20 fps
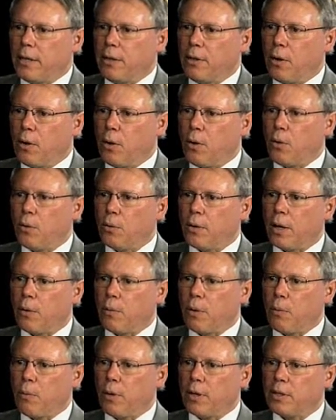know that
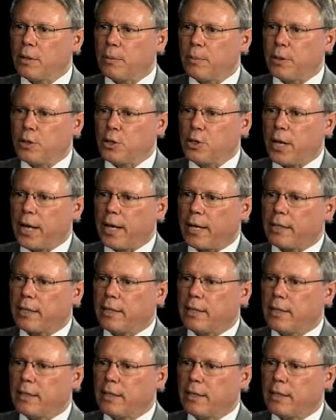we want to project